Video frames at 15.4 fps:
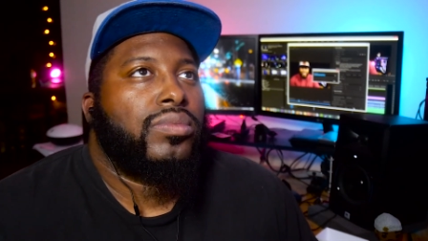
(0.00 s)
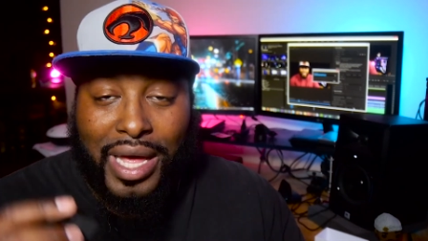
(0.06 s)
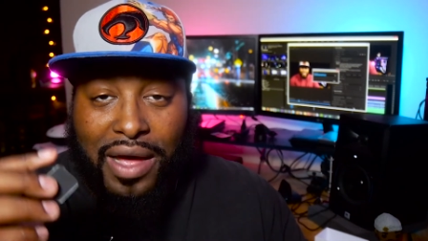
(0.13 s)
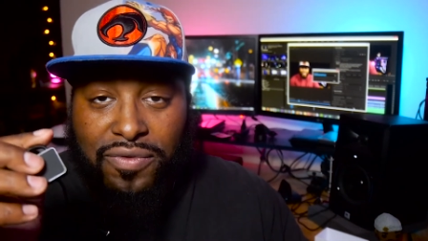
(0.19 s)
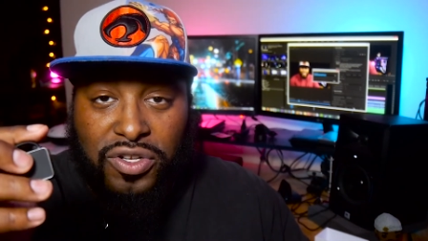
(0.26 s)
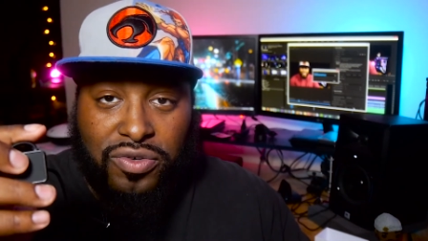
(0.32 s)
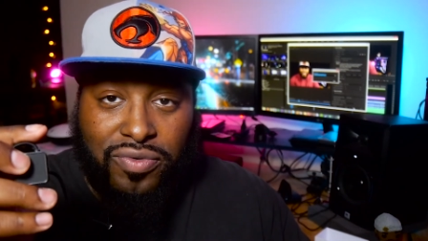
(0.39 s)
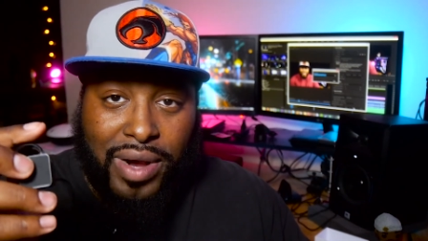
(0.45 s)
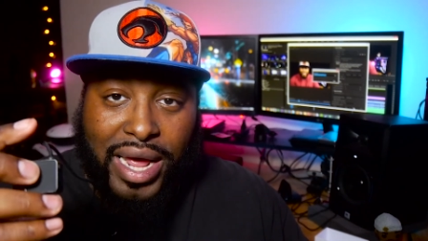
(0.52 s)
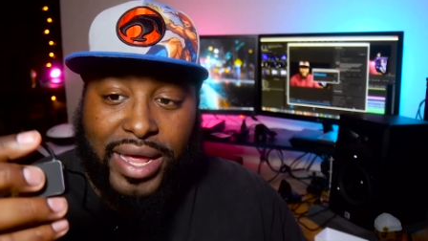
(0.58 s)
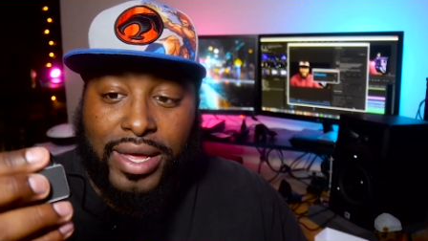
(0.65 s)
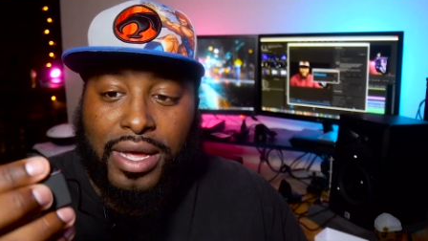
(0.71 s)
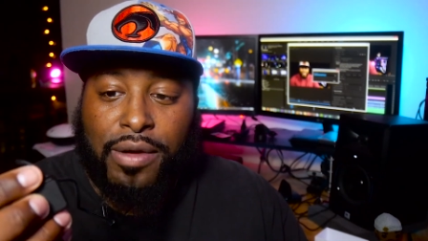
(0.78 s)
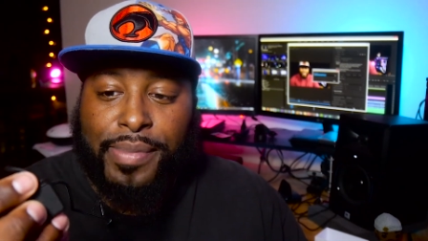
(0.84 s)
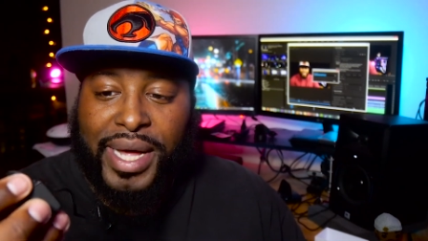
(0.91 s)
I was
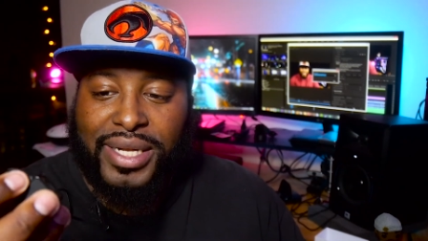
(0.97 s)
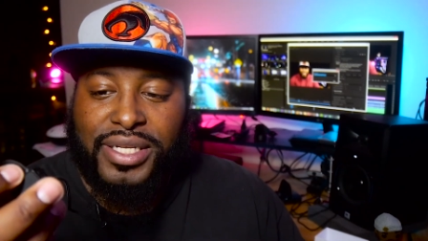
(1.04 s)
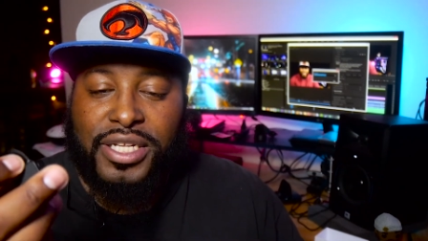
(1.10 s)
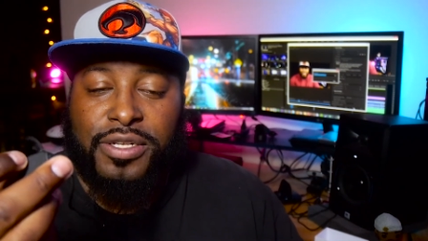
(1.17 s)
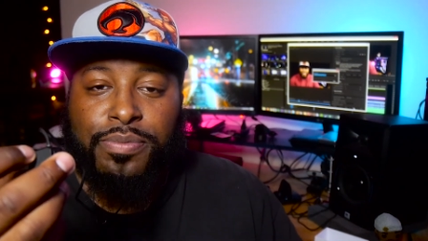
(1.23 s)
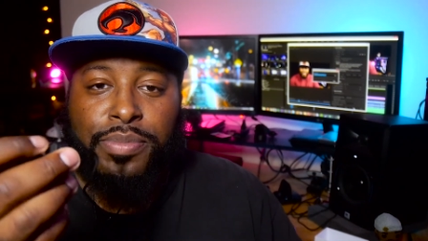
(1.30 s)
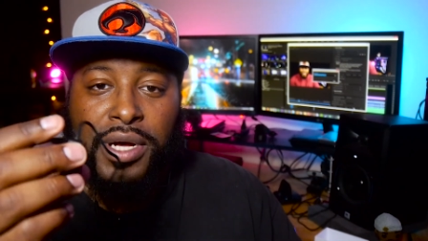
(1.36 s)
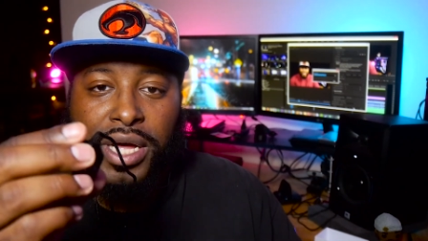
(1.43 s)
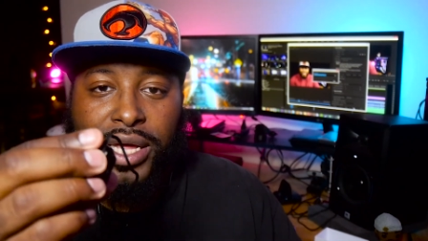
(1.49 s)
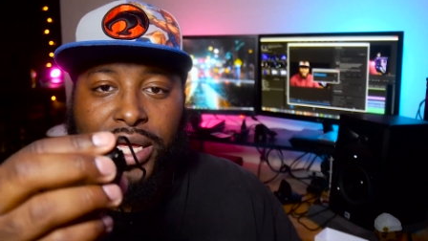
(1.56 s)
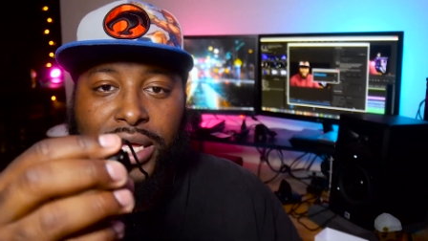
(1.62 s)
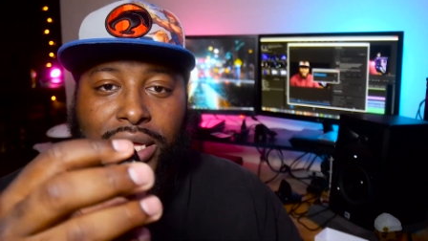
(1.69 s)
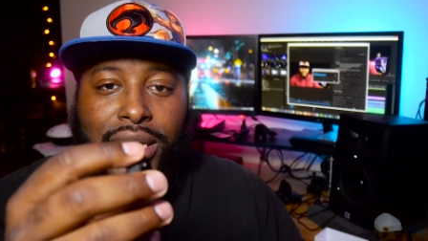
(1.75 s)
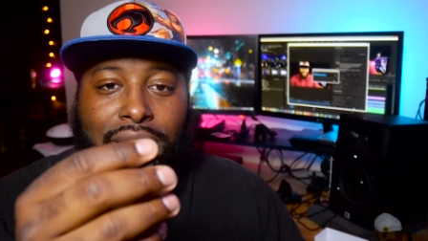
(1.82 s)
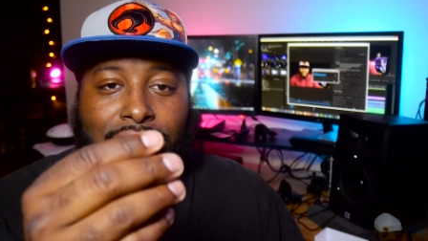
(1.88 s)
right about this
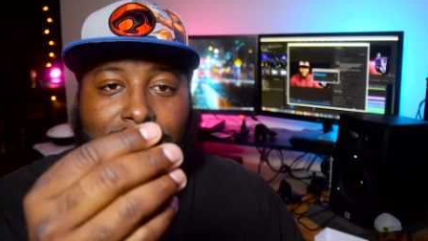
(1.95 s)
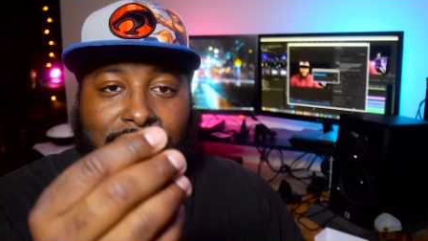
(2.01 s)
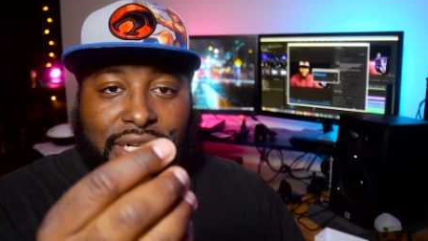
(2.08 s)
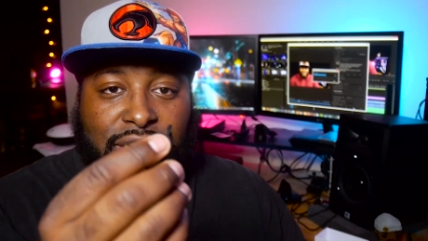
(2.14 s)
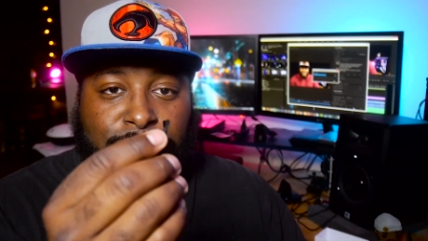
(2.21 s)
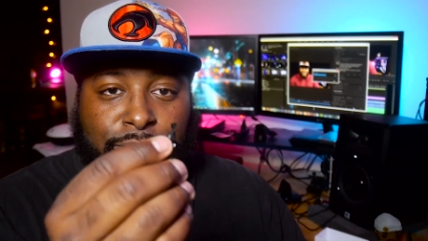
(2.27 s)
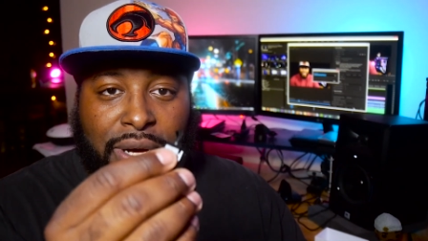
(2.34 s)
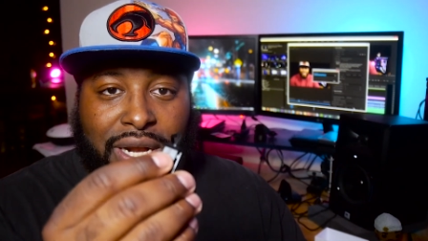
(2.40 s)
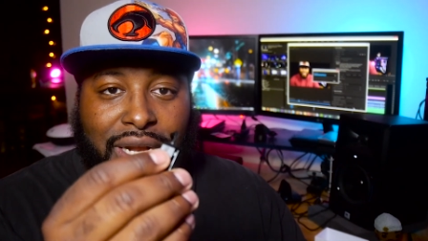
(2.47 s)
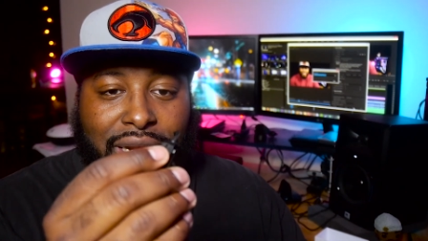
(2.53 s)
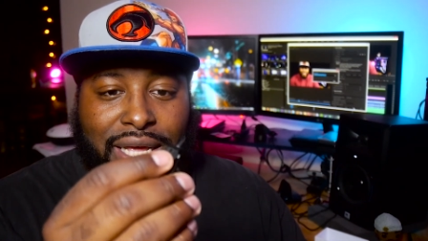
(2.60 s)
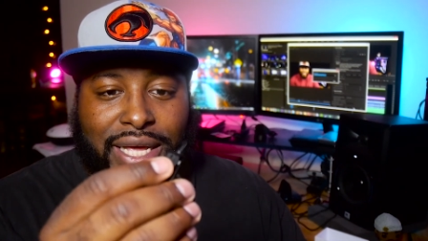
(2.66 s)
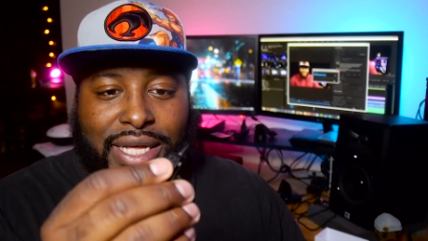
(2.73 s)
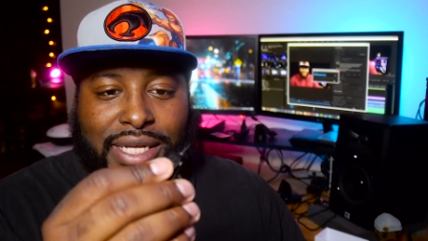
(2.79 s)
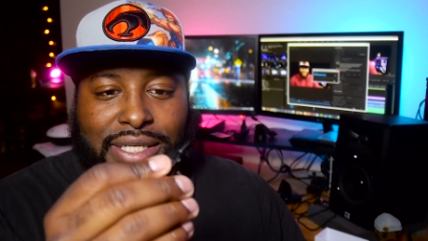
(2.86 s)
button. This button
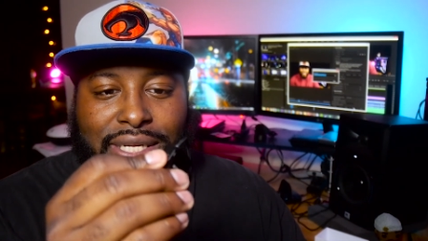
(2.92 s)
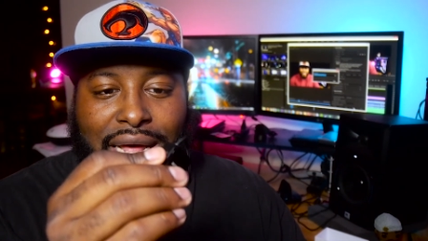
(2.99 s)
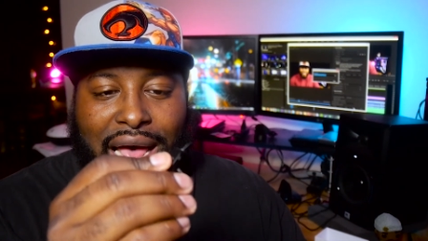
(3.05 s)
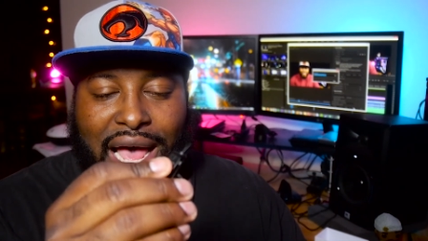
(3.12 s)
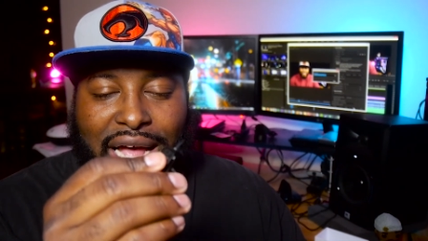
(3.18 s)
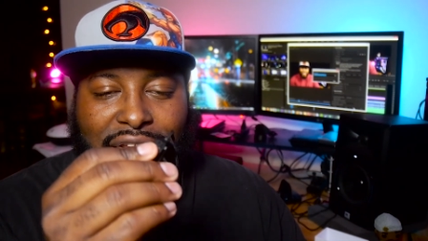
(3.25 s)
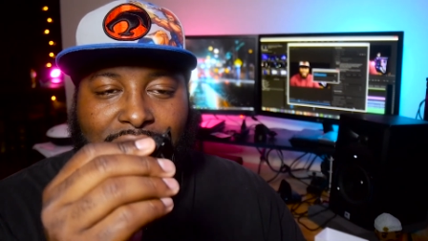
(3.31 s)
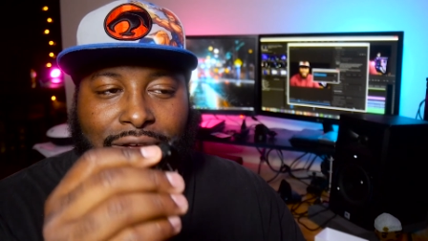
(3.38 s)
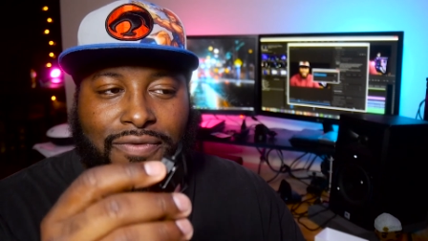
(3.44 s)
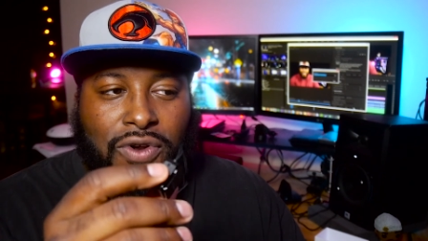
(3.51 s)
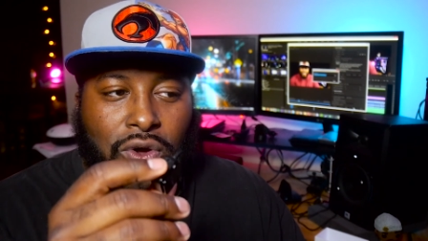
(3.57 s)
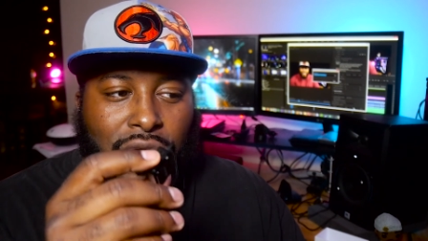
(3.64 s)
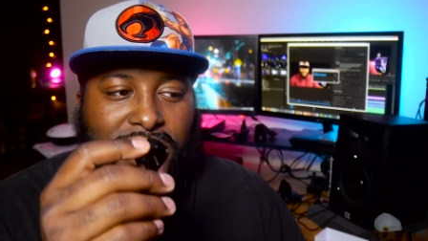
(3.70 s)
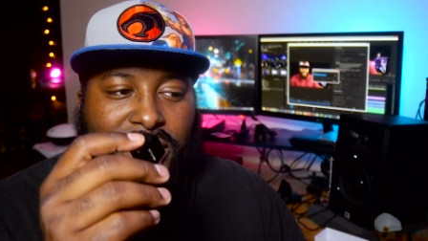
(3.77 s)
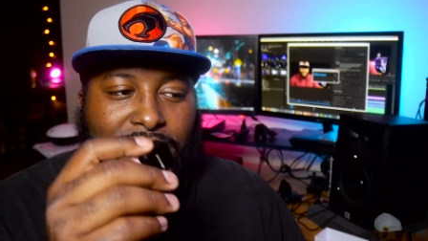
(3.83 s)
is the active
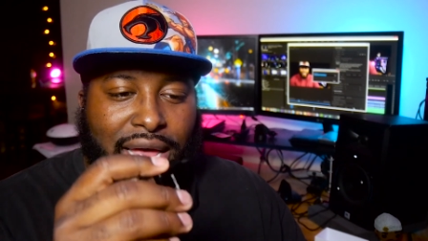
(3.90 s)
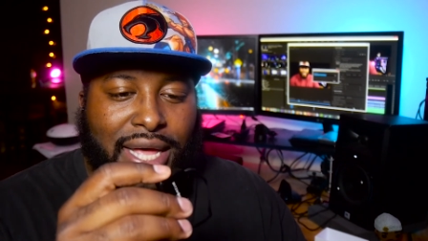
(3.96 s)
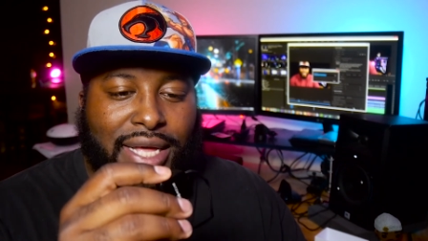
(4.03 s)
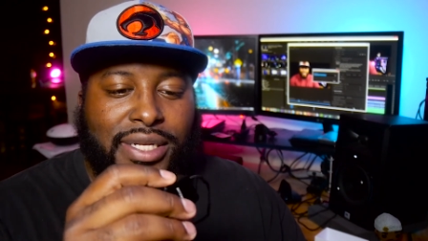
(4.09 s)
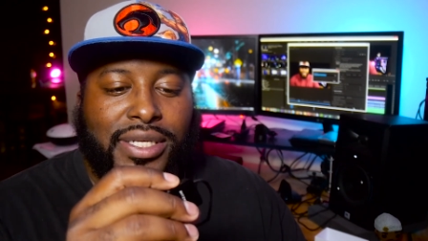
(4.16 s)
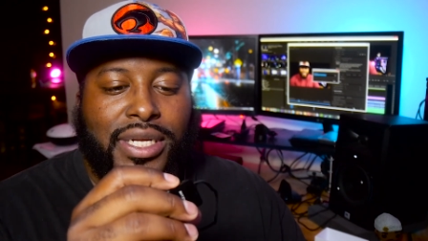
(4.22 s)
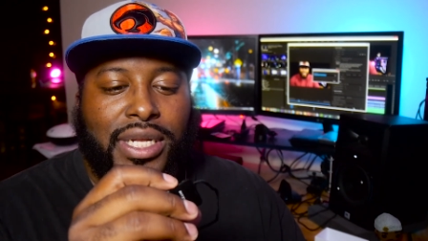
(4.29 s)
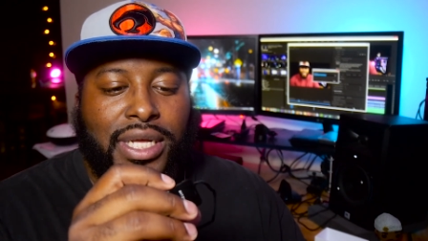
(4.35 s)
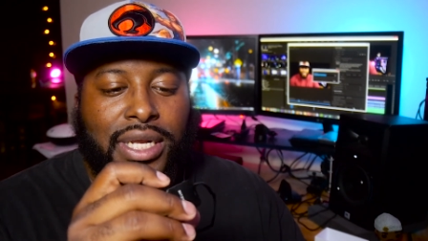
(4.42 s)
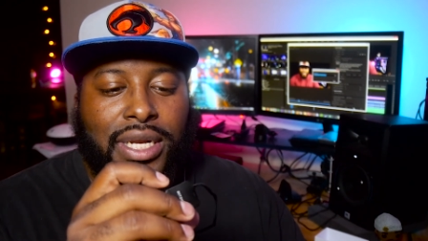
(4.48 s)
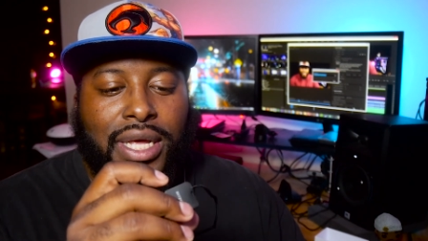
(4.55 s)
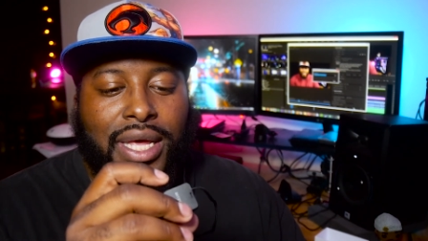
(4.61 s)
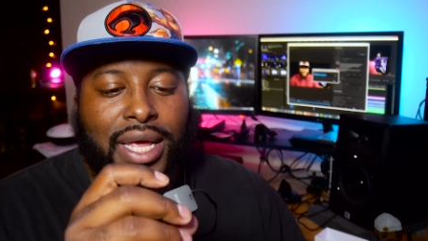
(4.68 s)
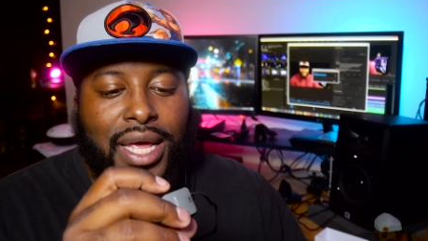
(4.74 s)
noise canceling.